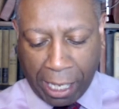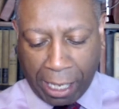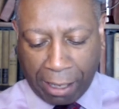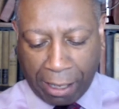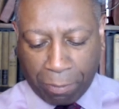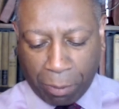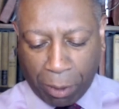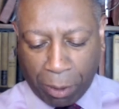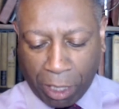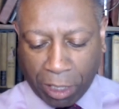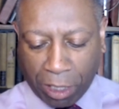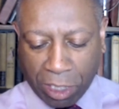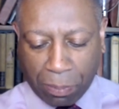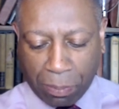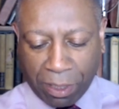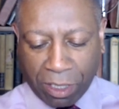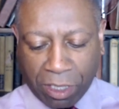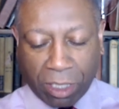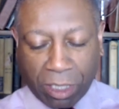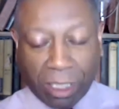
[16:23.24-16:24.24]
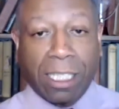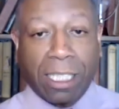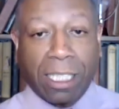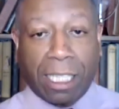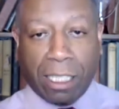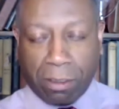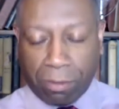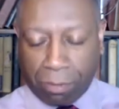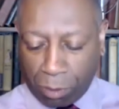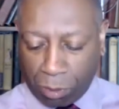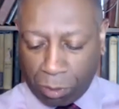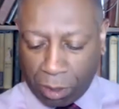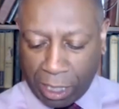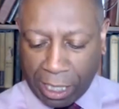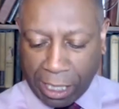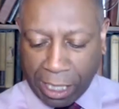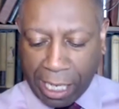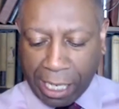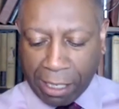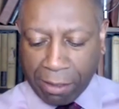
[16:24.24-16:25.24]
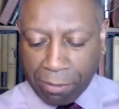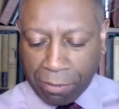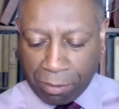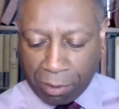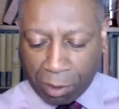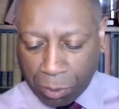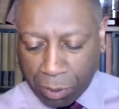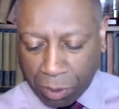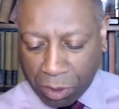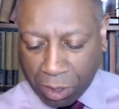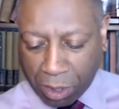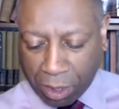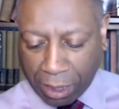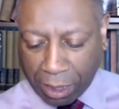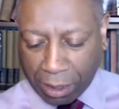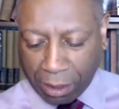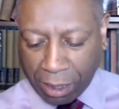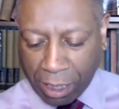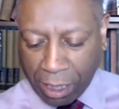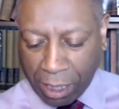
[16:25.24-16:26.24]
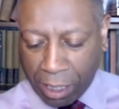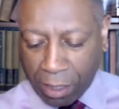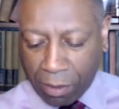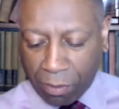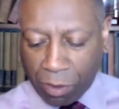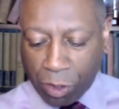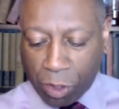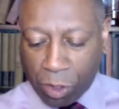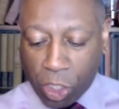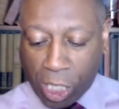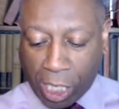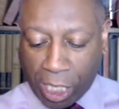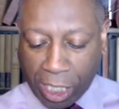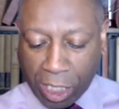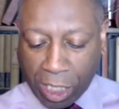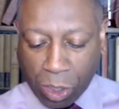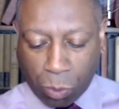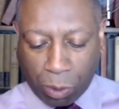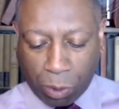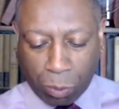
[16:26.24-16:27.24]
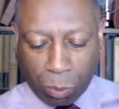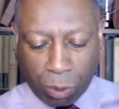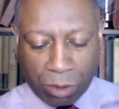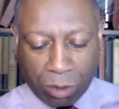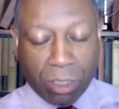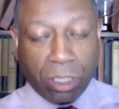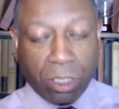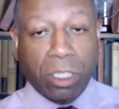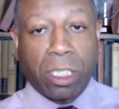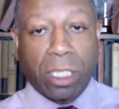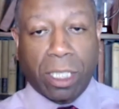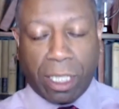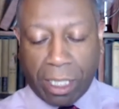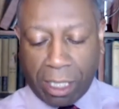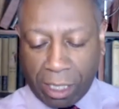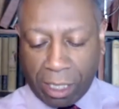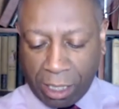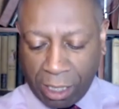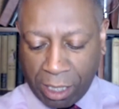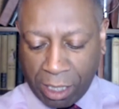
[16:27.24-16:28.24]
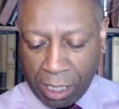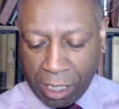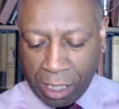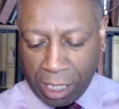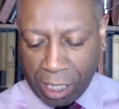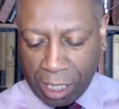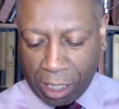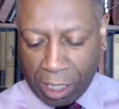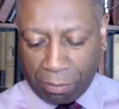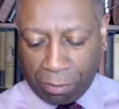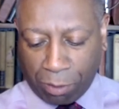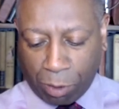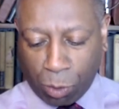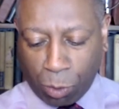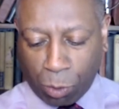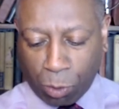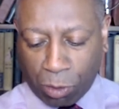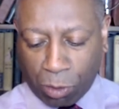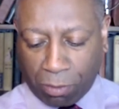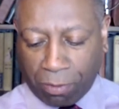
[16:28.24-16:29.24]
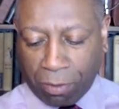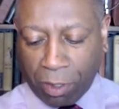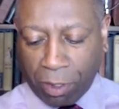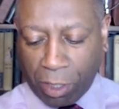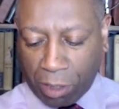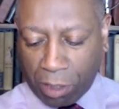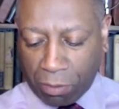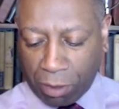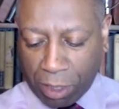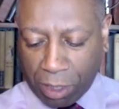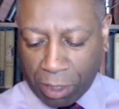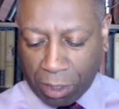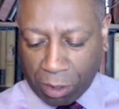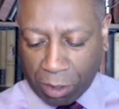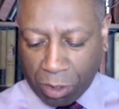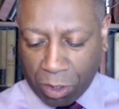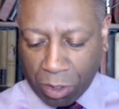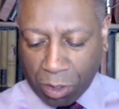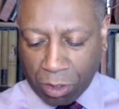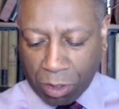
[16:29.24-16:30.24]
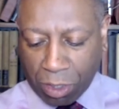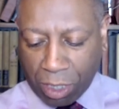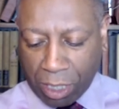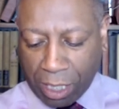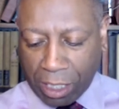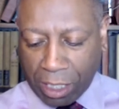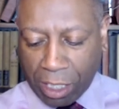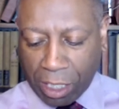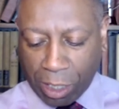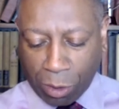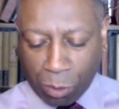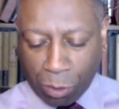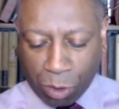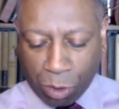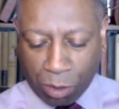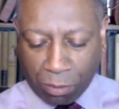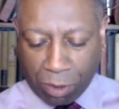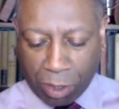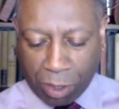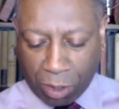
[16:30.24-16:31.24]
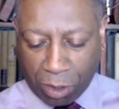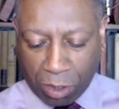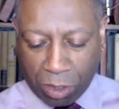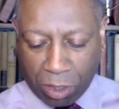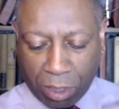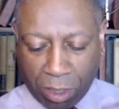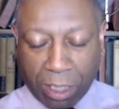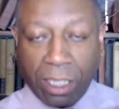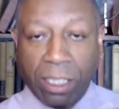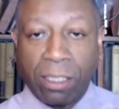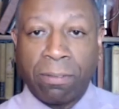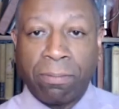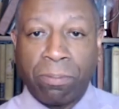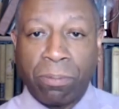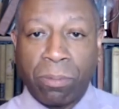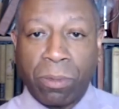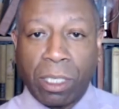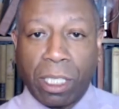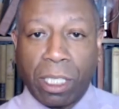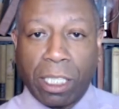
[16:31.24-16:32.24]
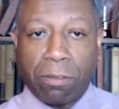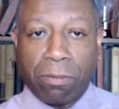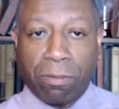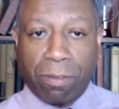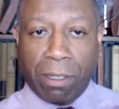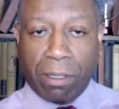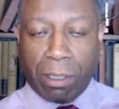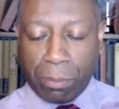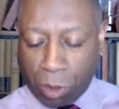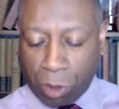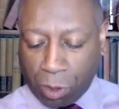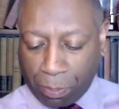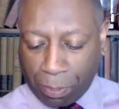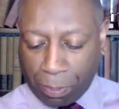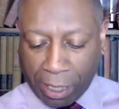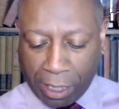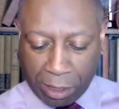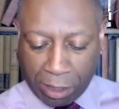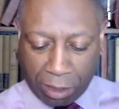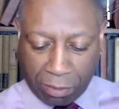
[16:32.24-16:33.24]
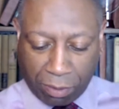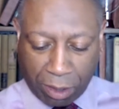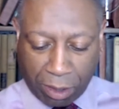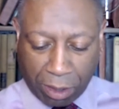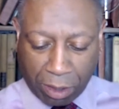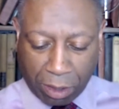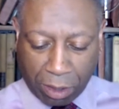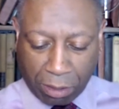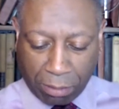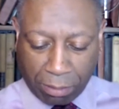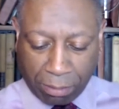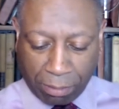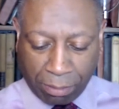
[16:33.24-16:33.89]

if we are to be successful in influencing the change we want to see. And of course, further reductions in the use of custody is very much part of this.